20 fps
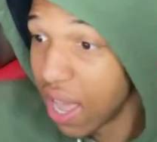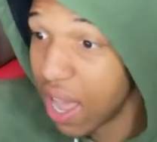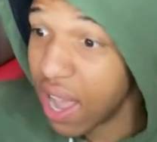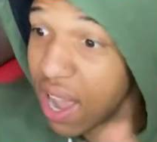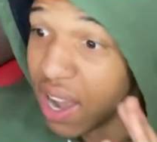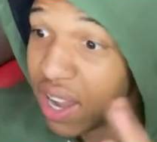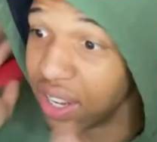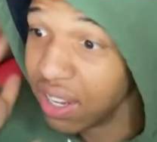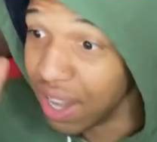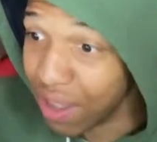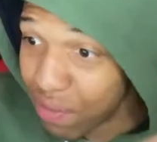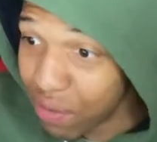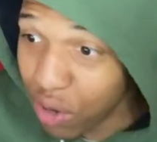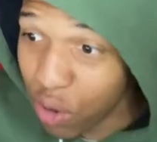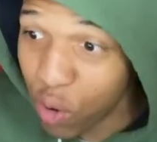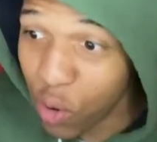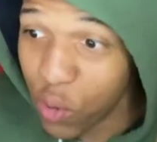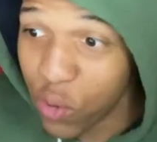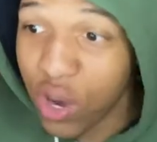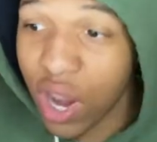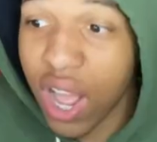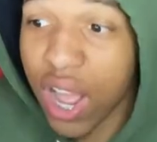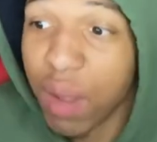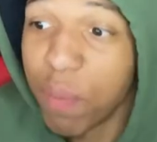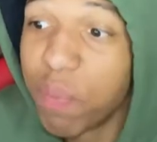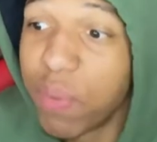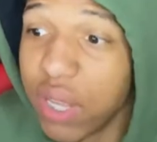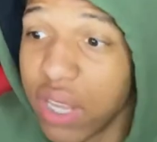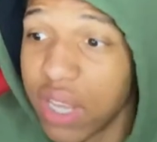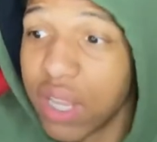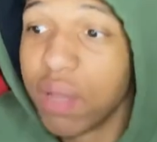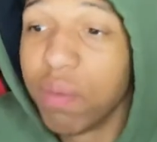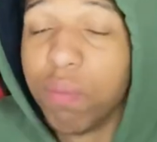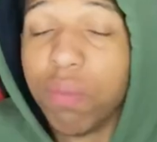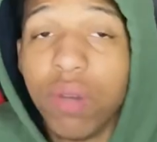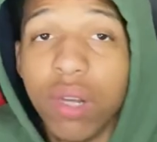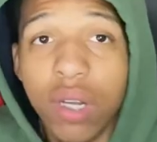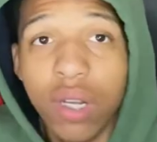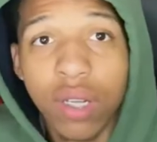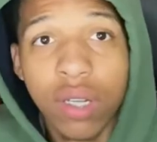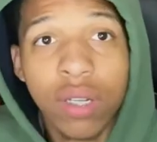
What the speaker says: At 11:09 p.m., bro.